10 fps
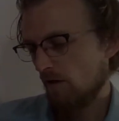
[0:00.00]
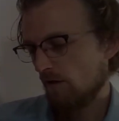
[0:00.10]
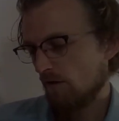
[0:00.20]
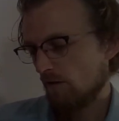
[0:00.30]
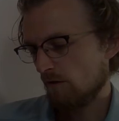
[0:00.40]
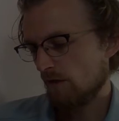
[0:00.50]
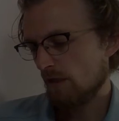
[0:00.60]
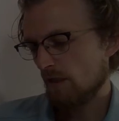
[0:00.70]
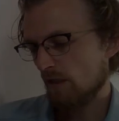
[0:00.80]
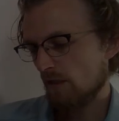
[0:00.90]
So
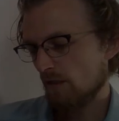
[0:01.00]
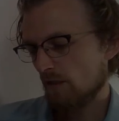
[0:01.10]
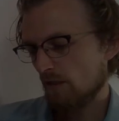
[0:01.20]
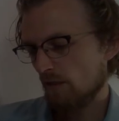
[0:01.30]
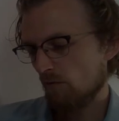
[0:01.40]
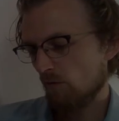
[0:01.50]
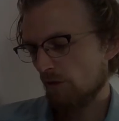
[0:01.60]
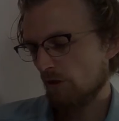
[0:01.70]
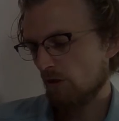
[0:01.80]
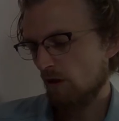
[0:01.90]
this is, we'll
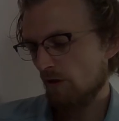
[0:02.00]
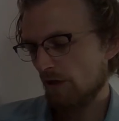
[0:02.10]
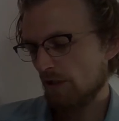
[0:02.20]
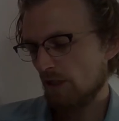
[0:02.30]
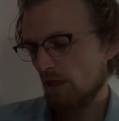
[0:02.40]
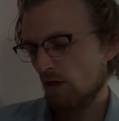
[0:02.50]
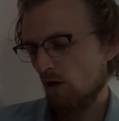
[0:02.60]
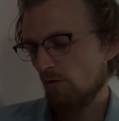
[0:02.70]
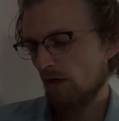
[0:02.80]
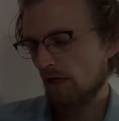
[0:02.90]
just call this the
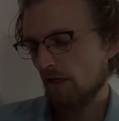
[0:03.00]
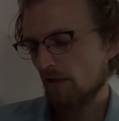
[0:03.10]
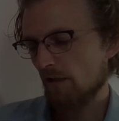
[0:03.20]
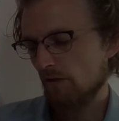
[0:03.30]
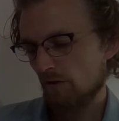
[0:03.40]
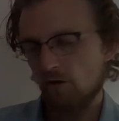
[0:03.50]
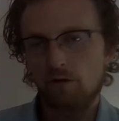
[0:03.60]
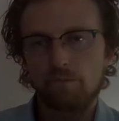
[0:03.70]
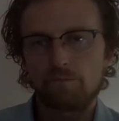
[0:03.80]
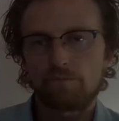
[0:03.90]
overhead
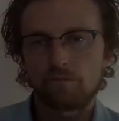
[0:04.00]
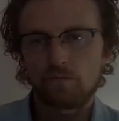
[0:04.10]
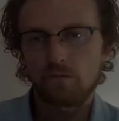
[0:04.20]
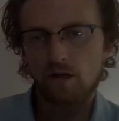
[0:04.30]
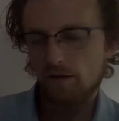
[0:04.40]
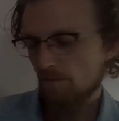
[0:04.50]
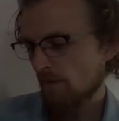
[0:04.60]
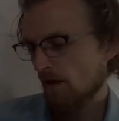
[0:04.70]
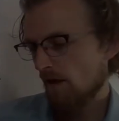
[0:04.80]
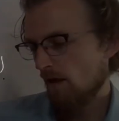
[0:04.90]
term. Okay?
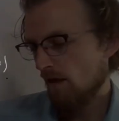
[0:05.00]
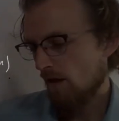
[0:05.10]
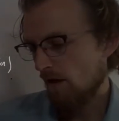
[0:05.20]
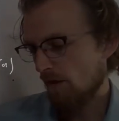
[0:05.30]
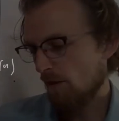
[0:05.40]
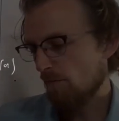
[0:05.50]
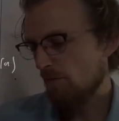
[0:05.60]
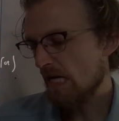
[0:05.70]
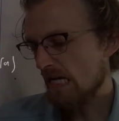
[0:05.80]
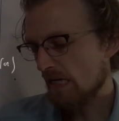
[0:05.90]
The
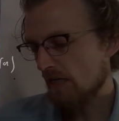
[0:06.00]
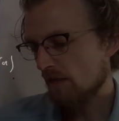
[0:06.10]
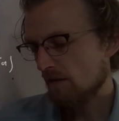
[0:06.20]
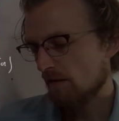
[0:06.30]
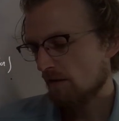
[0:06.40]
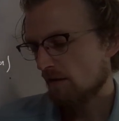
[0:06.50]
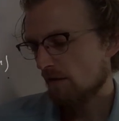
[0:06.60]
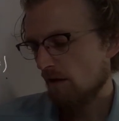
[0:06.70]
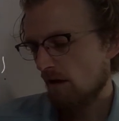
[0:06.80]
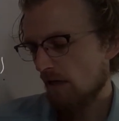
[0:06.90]
b
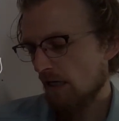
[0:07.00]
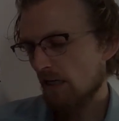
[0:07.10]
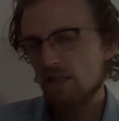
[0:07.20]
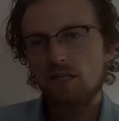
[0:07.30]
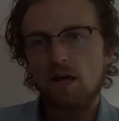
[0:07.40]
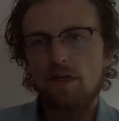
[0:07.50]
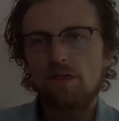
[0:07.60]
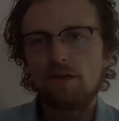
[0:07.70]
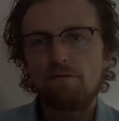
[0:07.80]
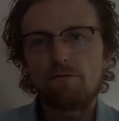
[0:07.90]
is
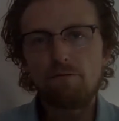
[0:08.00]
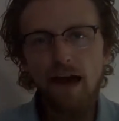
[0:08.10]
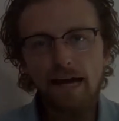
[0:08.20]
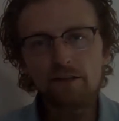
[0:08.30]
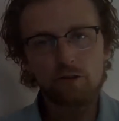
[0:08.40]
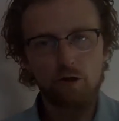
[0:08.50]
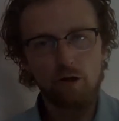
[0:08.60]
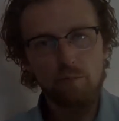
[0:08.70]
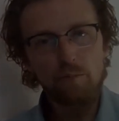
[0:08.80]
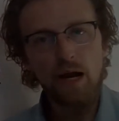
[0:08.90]
the
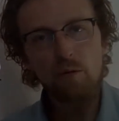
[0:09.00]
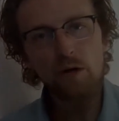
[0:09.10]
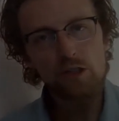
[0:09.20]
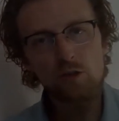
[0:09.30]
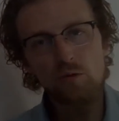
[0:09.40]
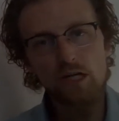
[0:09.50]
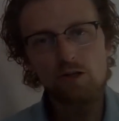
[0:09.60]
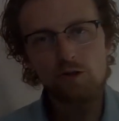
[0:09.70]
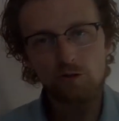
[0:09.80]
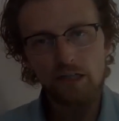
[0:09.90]
factor by which we
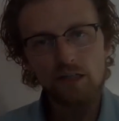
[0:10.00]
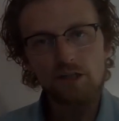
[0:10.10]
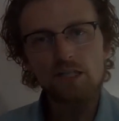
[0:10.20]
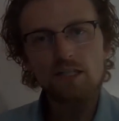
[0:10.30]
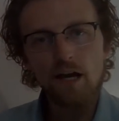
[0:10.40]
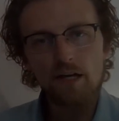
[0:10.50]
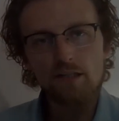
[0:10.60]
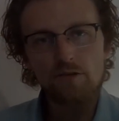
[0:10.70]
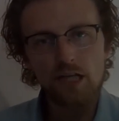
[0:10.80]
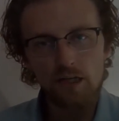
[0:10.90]
shrink the size
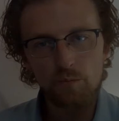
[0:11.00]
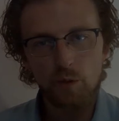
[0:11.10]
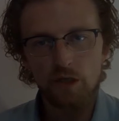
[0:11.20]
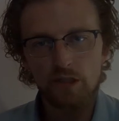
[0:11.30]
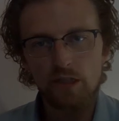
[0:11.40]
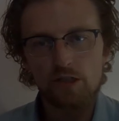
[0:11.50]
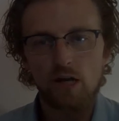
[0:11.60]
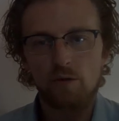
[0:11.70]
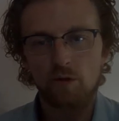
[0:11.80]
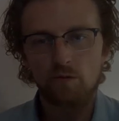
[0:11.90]
of the input each
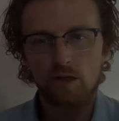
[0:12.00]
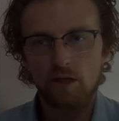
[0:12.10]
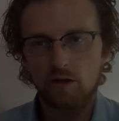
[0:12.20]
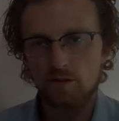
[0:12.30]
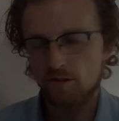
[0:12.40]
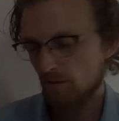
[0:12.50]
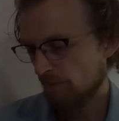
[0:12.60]
time we recurse.